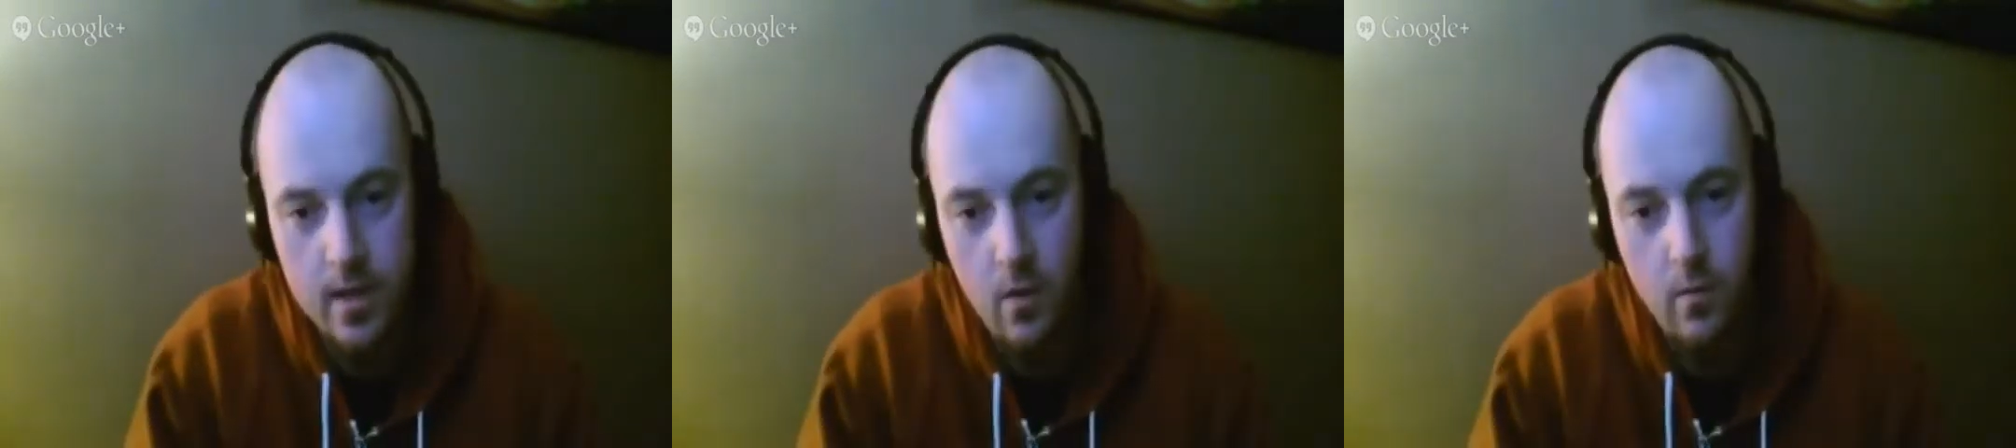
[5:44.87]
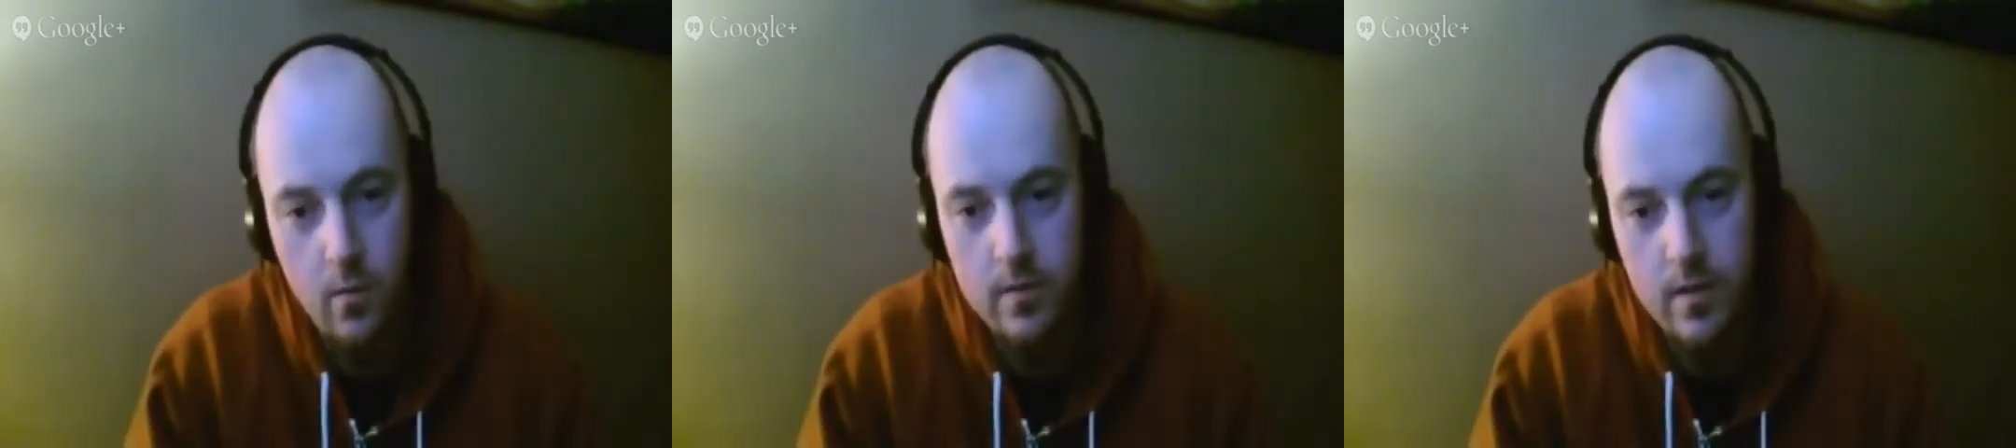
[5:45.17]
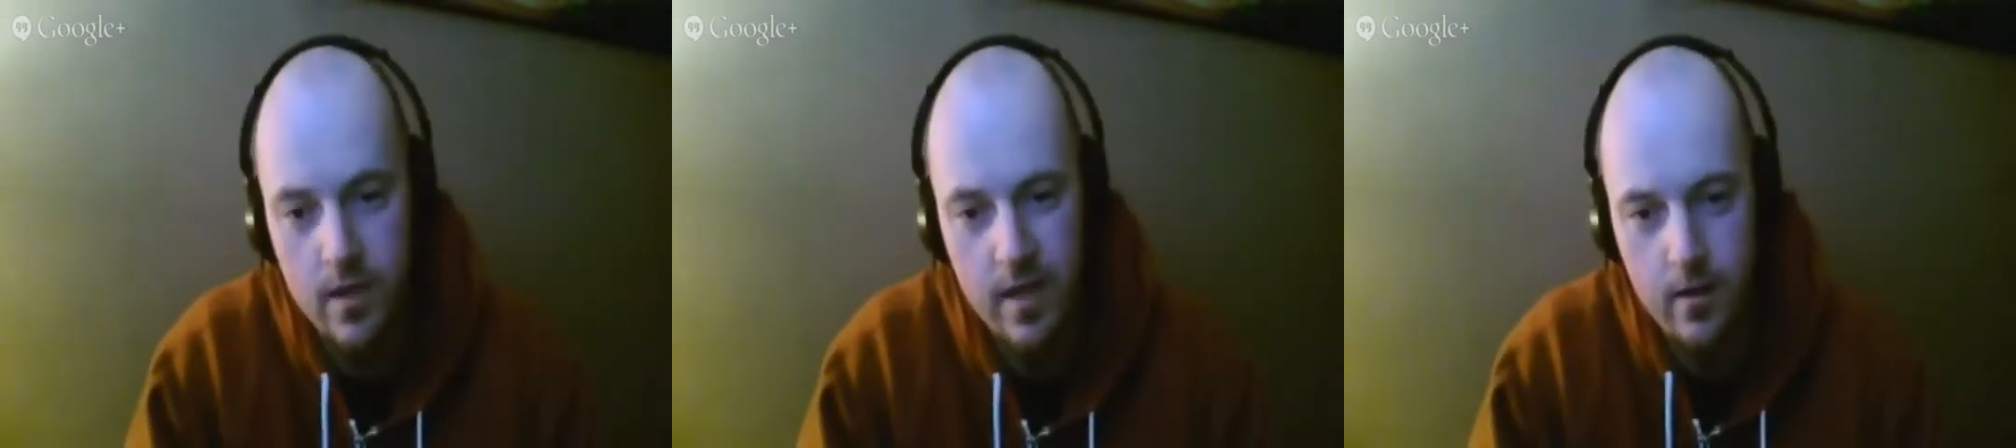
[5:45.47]
So I,
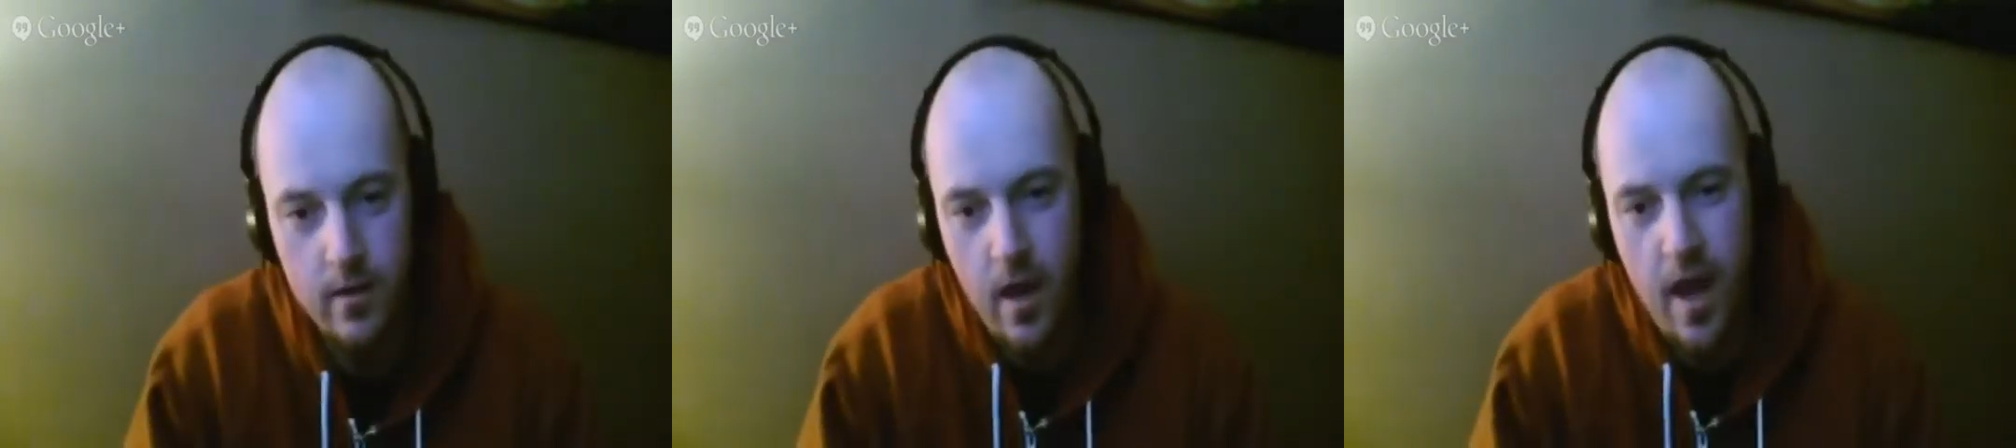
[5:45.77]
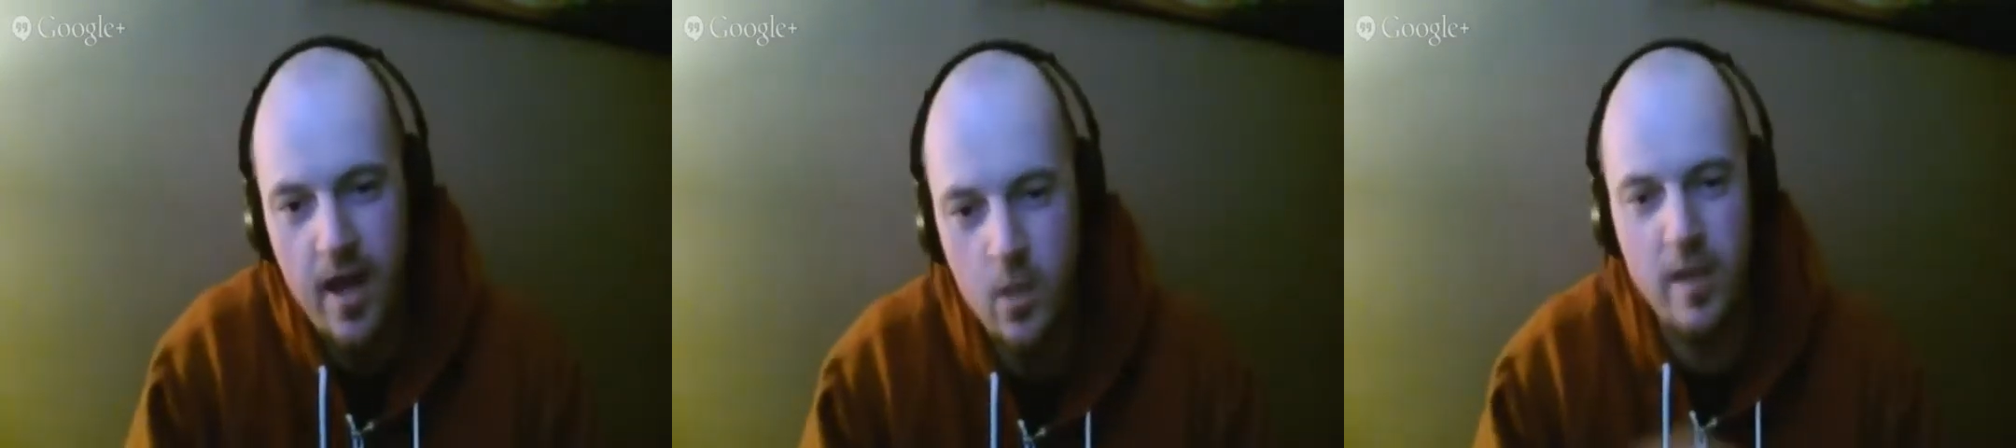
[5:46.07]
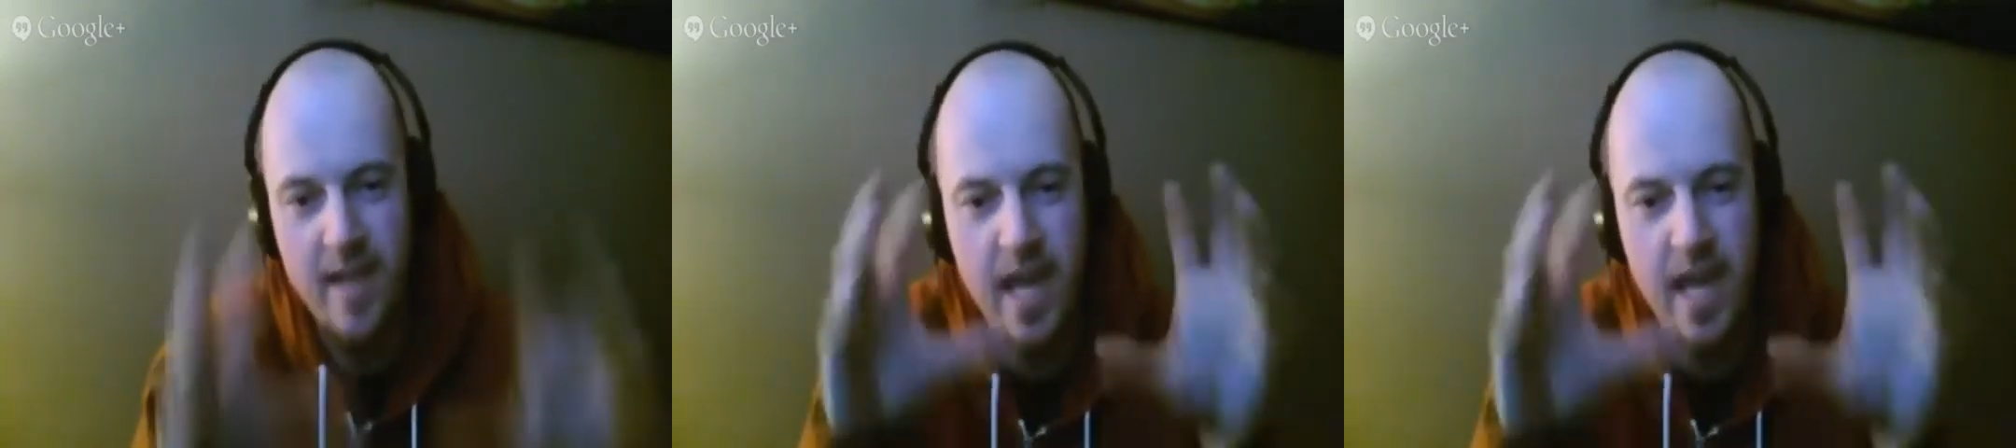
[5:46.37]
I, I actually want to